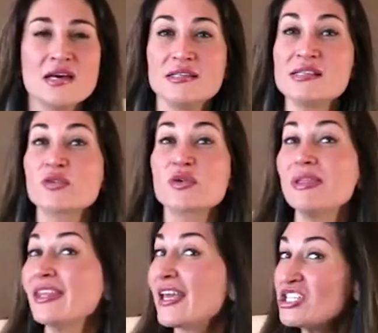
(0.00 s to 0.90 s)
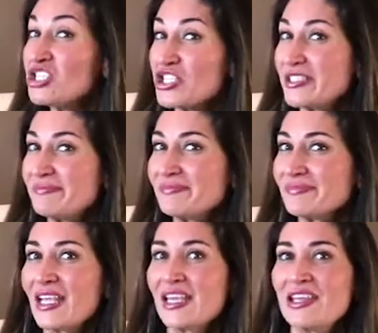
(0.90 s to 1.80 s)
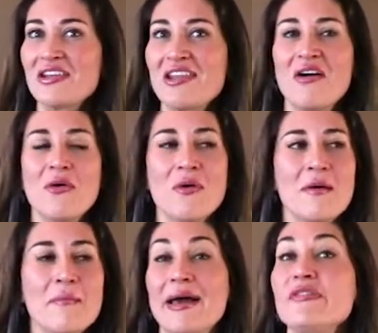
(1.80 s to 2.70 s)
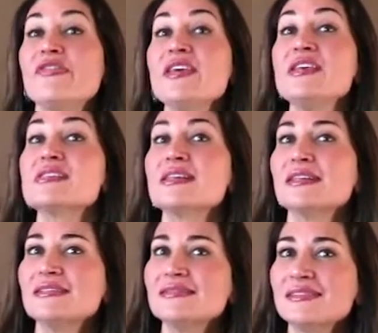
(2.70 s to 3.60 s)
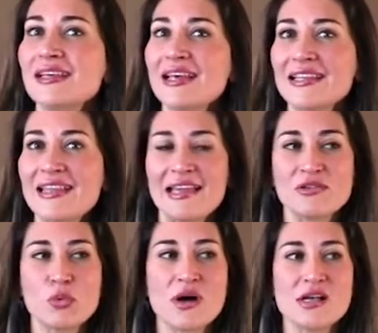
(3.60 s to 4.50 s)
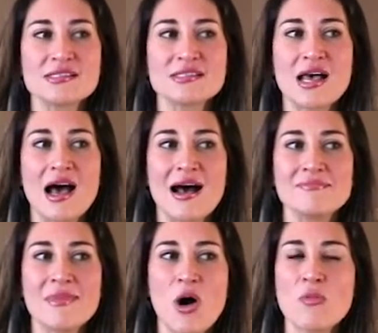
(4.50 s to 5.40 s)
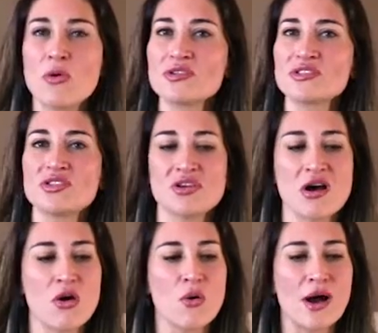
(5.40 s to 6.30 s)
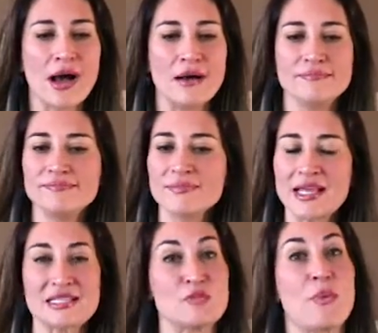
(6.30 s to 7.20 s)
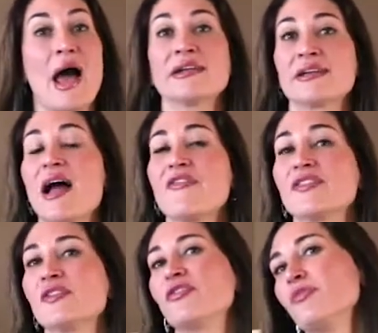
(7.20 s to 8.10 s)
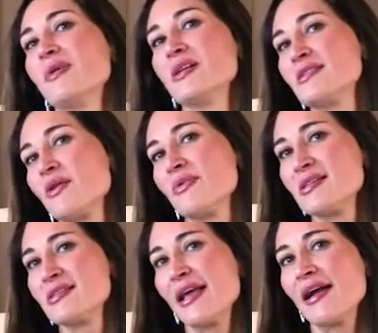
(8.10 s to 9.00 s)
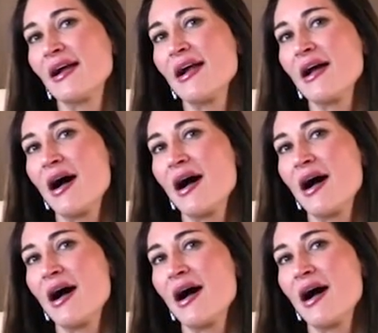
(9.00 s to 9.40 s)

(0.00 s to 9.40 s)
Discrimination, you know, my visa that was almost, you know, expiring after a few months I was there.